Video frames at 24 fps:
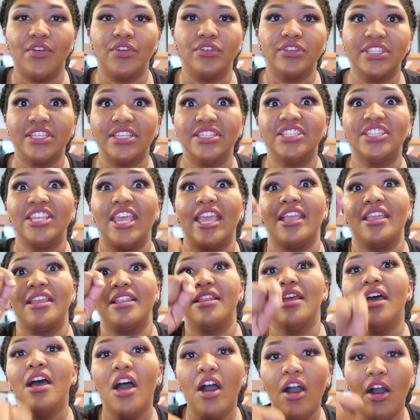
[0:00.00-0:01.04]
versus
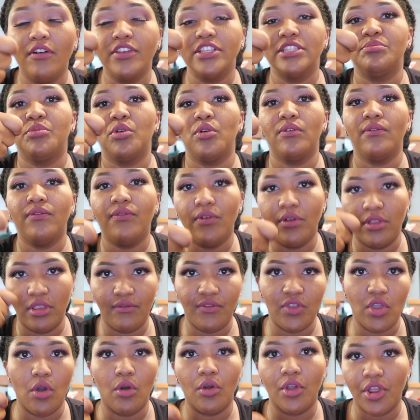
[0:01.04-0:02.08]
taking a spoonful
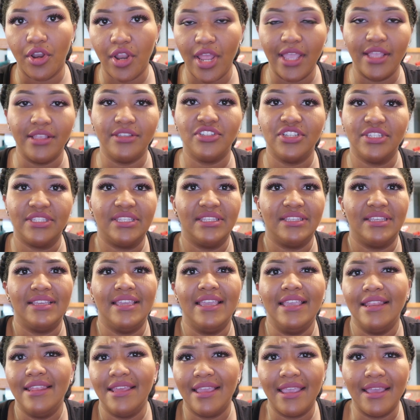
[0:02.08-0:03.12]
of yogurt and just
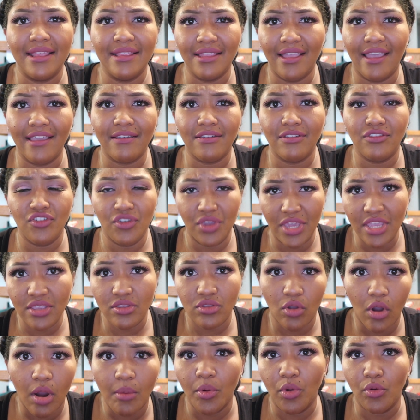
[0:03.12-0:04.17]
eating it like you eat
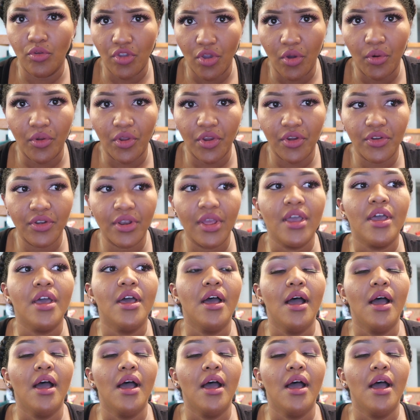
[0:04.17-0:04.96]
normal yogurt.